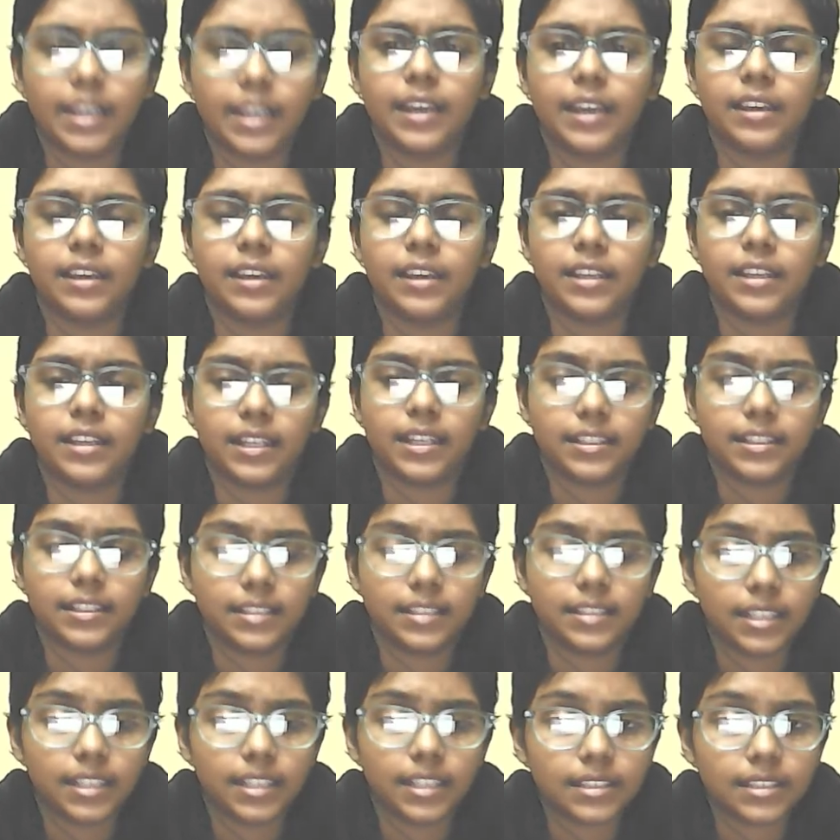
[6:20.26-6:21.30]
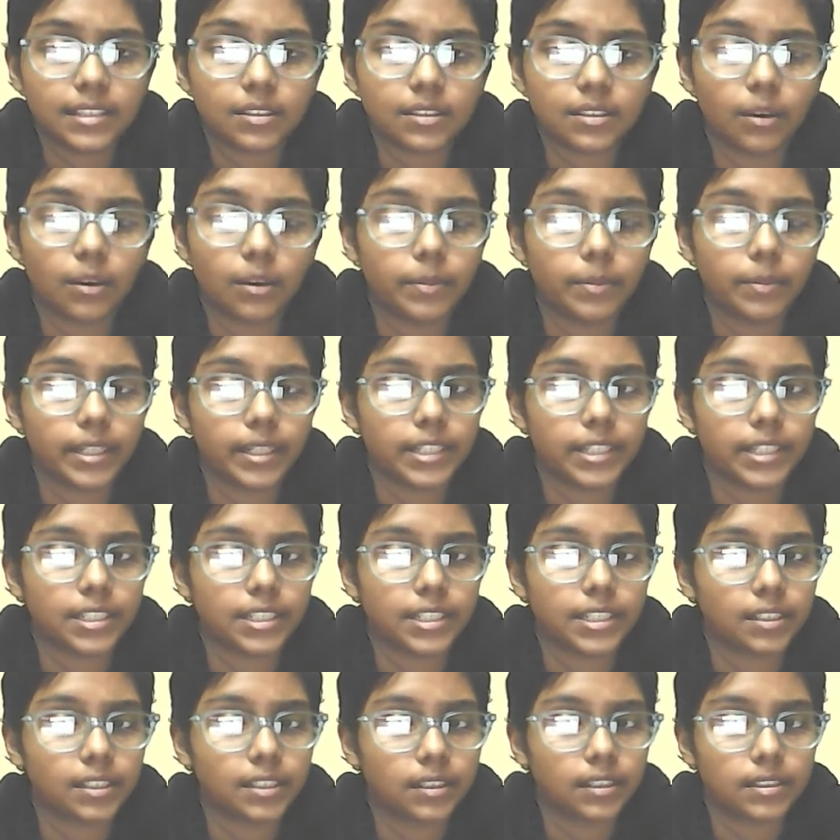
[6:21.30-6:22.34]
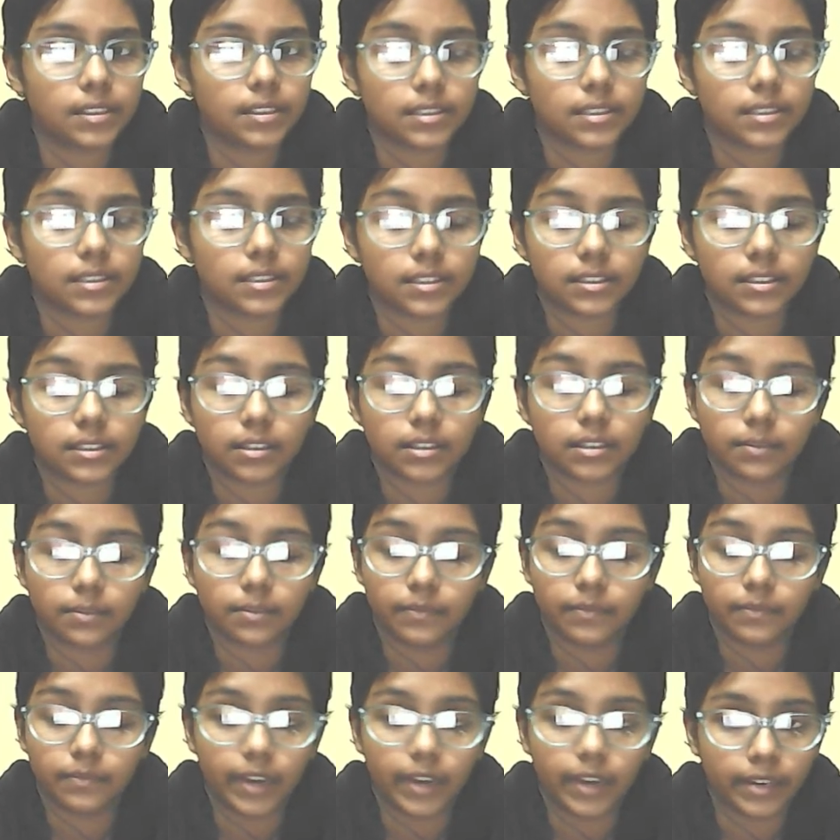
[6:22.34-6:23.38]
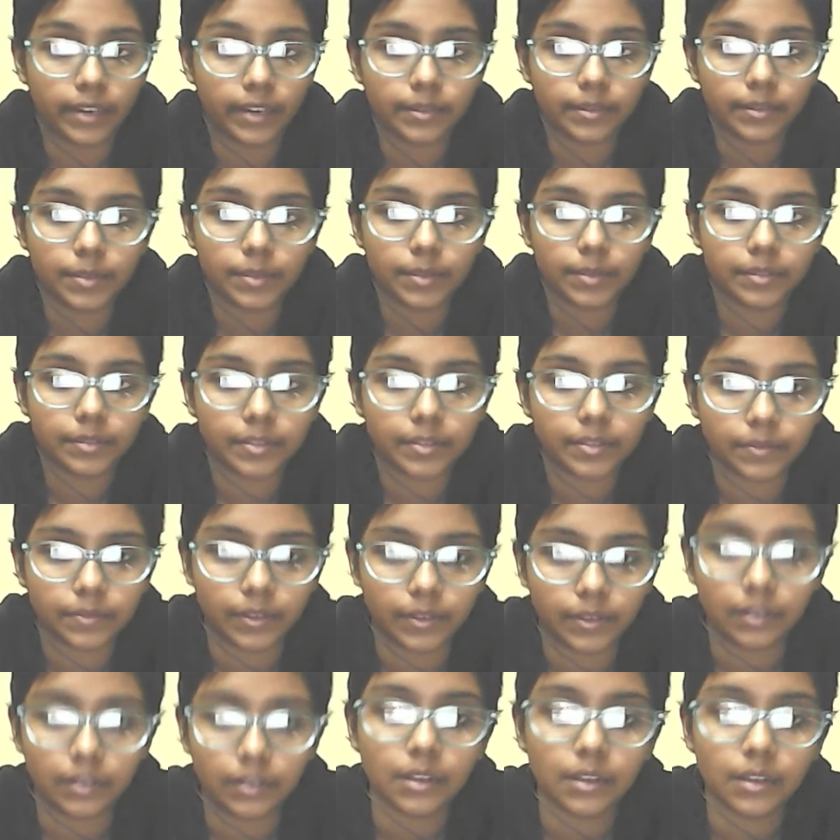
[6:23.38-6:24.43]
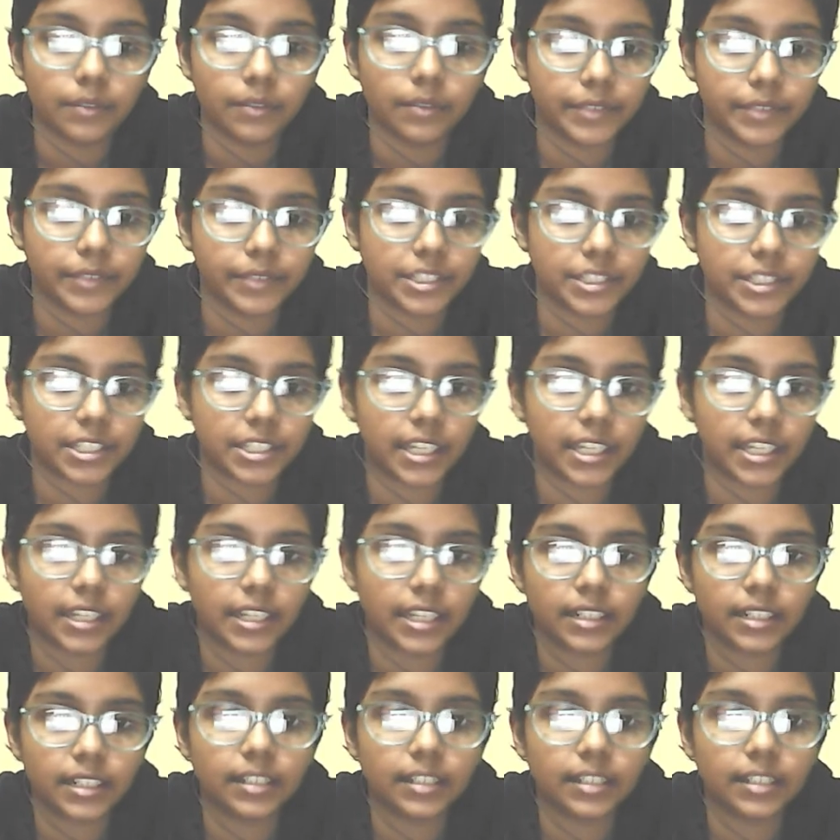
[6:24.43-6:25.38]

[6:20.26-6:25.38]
This combination is very beautiful, which Keller,